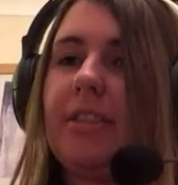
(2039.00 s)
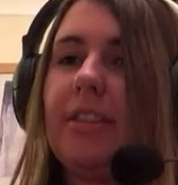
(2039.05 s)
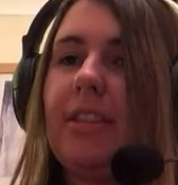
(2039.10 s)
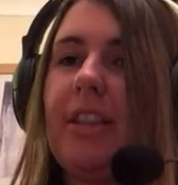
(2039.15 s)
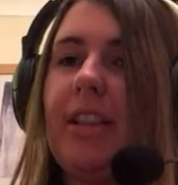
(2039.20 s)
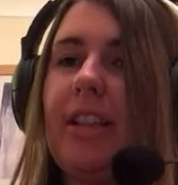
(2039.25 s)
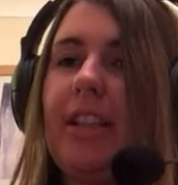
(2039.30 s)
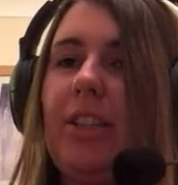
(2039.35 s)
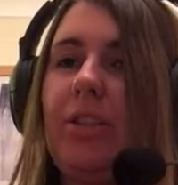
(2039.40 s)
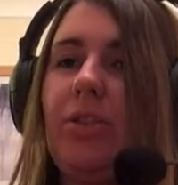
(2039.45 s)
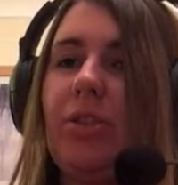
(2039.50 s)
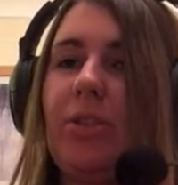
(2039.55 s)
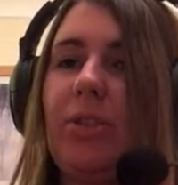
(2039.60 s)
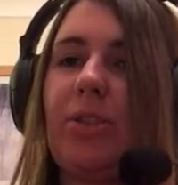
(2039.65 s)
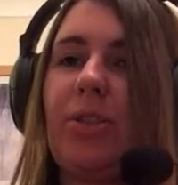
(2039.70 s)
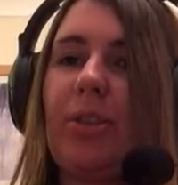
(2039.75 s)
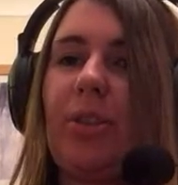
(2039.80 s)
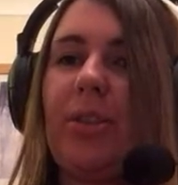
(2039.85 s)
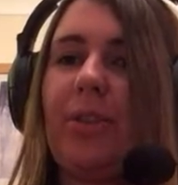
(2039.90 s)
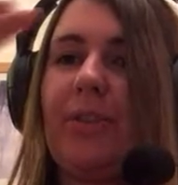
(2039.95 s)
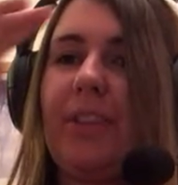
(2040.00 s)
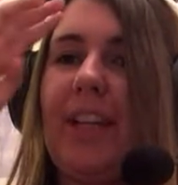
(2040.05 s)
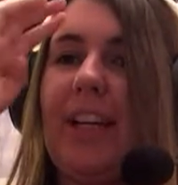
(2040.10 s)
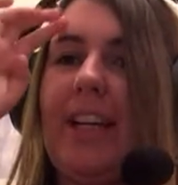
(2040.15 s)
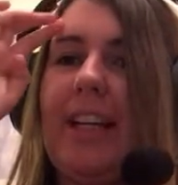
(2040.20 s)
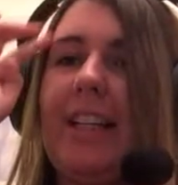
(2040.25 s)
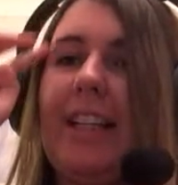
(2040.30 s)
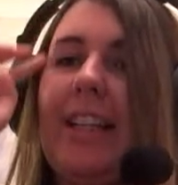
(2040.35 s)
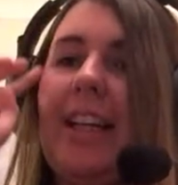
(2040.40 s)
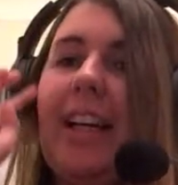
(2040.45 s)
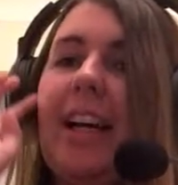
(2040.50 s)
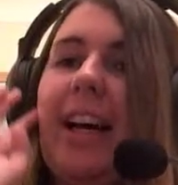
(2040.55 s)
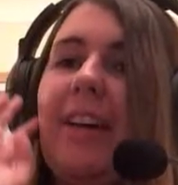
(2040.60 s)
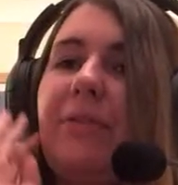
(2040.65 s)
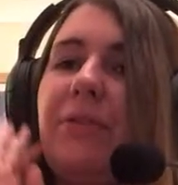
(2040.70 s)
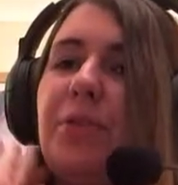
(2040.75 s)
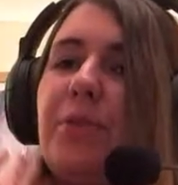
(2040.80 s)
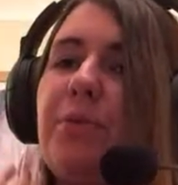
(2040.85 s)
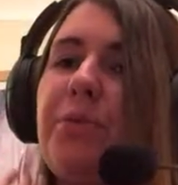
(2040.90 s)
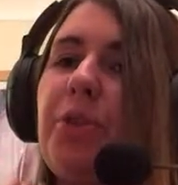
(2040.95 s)
And he's just sort of like,
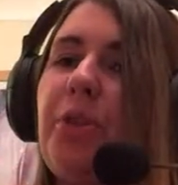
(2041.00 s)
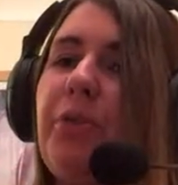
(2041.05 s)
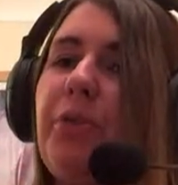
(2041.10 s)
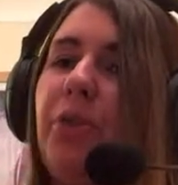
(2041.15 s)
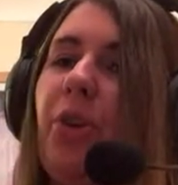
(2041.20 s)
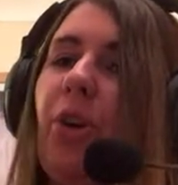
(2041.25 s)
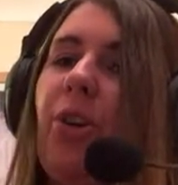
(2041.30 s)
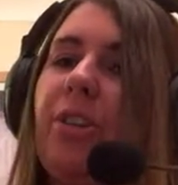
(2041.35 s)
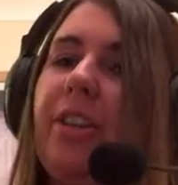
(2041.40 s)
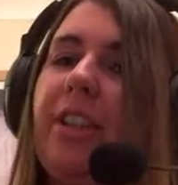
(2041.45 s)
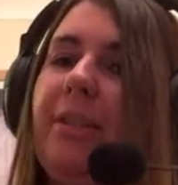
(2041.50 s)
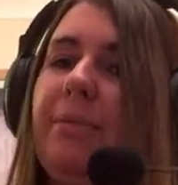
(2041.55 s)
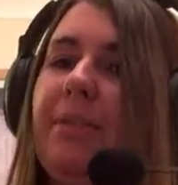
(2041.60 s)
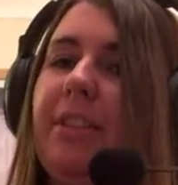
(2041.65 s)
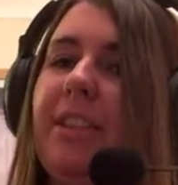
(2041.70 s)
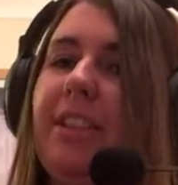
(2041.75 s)
I've sort of got into